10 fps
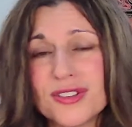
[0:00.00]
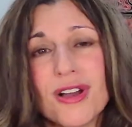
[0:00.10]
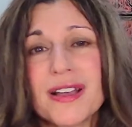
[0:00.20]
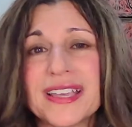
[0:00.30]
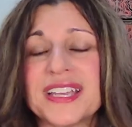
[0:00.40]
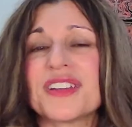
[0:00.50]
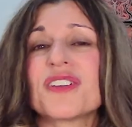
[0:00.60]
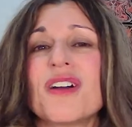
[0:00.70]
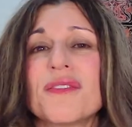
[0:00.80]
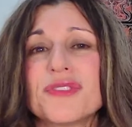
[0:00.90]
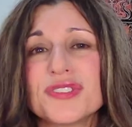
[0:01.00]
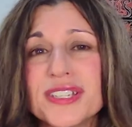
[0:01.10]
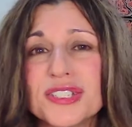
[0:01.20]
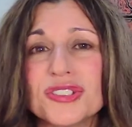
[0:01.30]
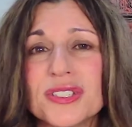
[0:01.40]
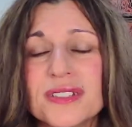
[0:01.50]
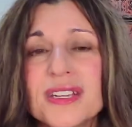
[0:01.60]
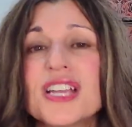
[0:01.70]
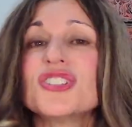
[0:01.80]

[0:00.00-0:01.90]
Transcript: talking in a conversation,